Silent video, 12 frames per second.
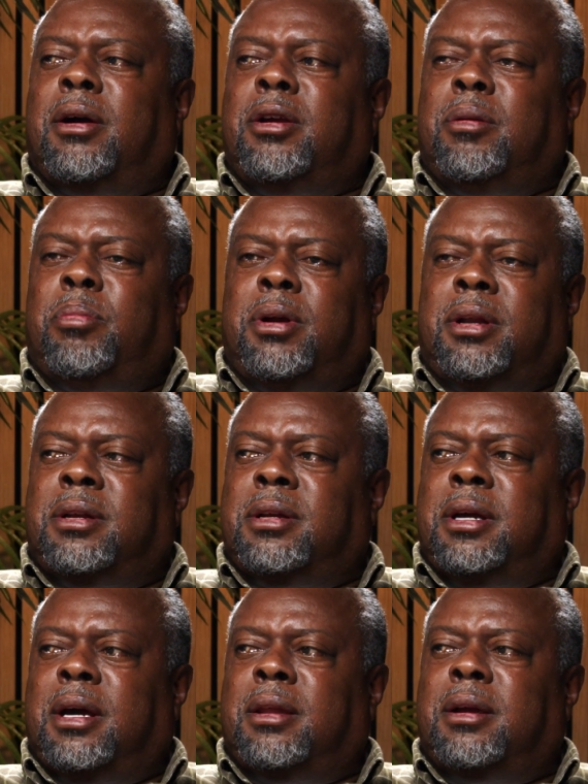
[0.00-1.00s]
you put it
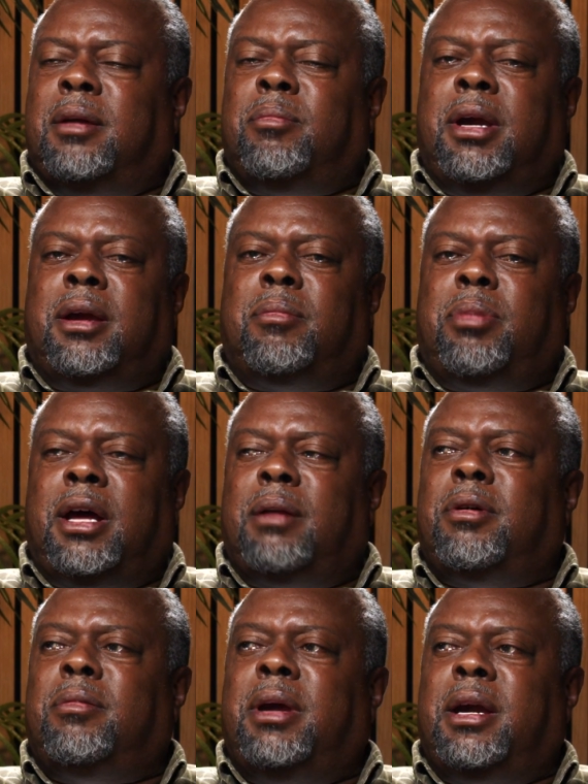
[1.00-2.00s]
together and make it
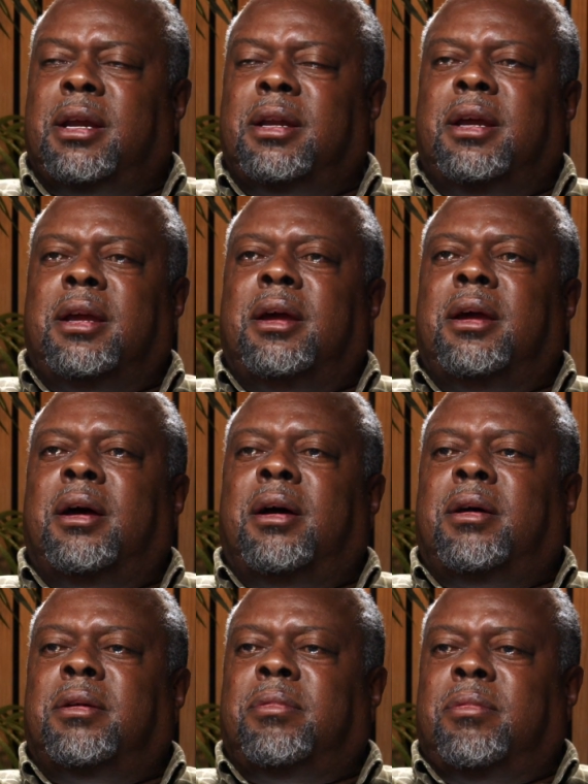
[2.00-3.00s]
palatable, make it
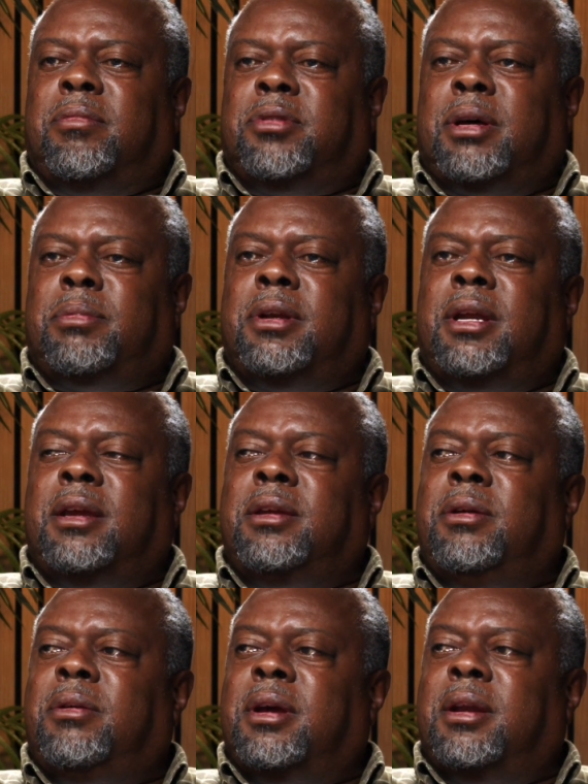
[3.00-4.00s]
something that
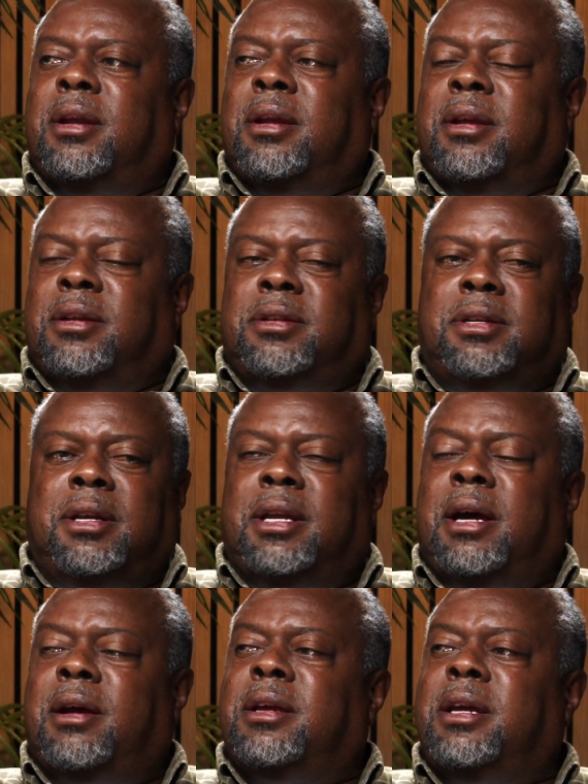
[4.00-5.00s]
you could sit
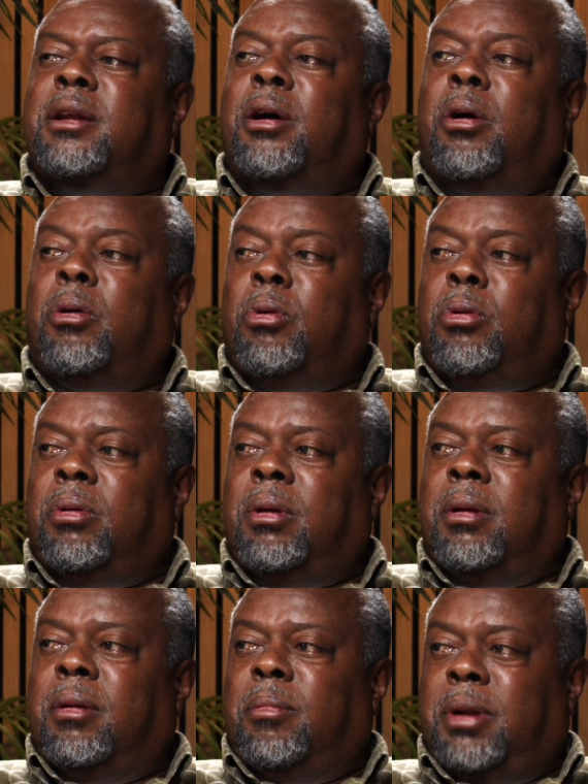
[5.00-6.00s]
down and eat a whole
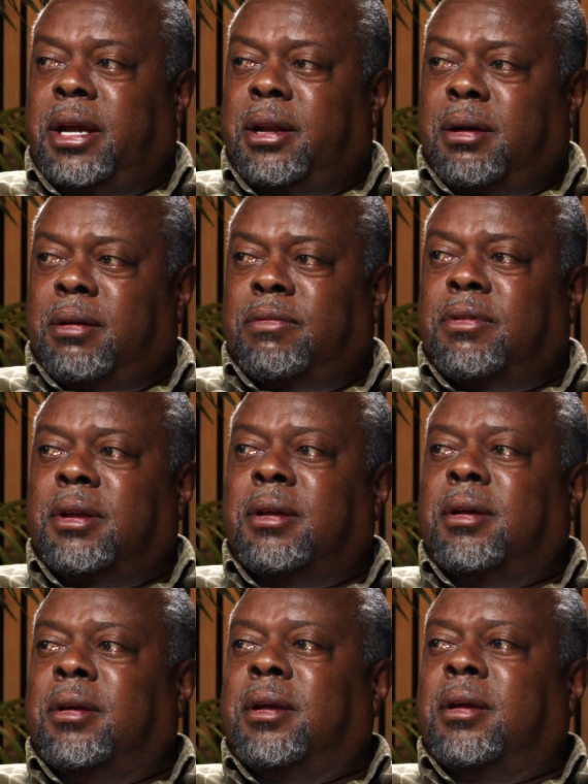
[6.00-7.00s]
plate of,
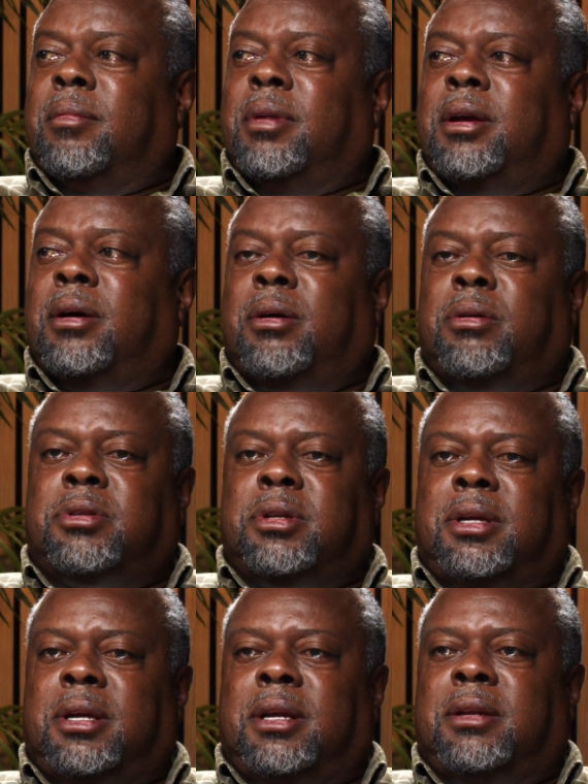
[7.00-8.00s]
because
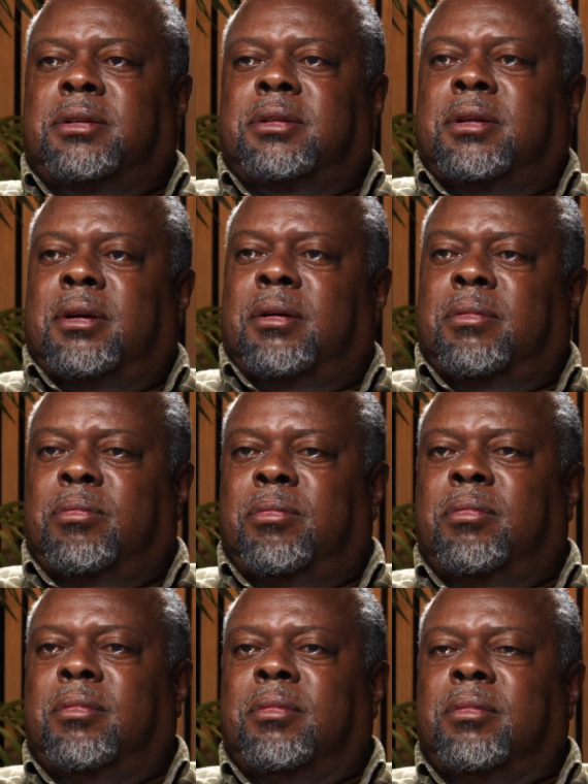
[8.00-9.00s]
it's
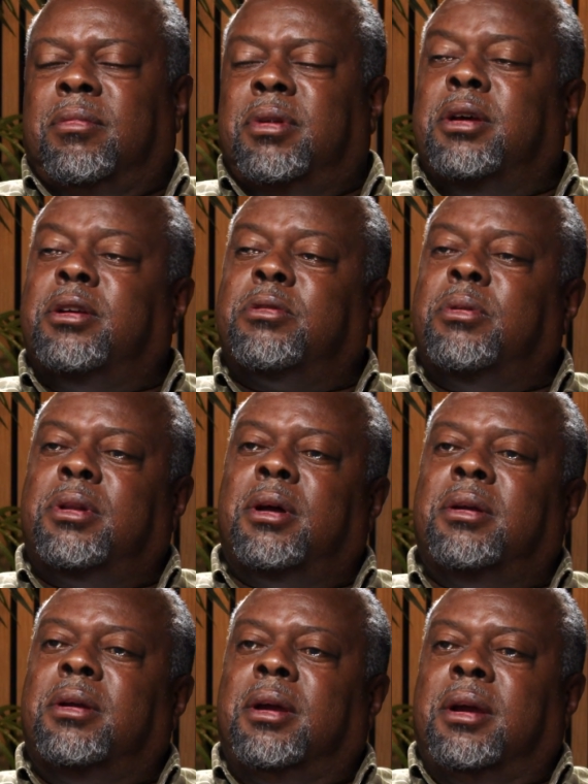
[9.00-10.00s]
deals with
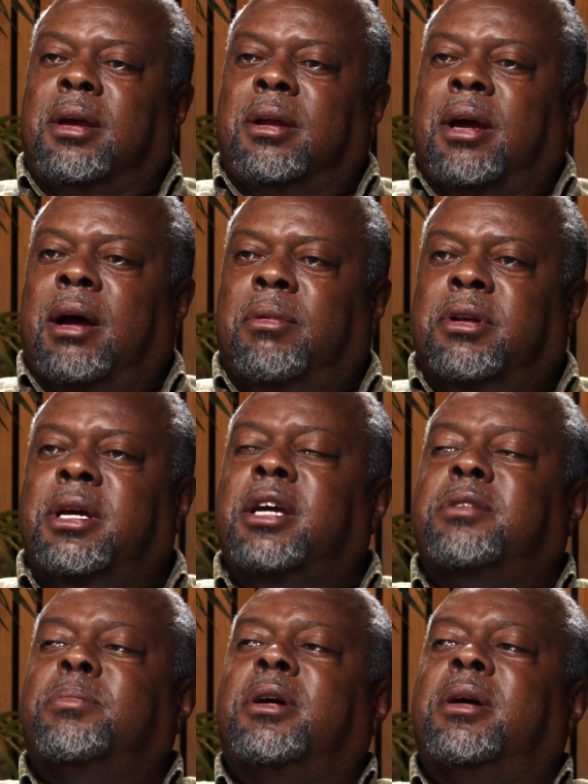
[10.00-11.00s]
our
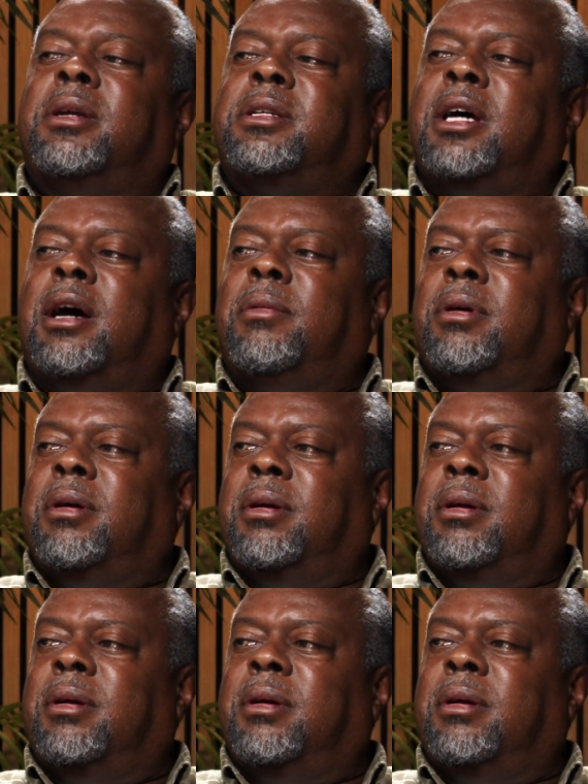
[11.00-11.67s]
taste buds, our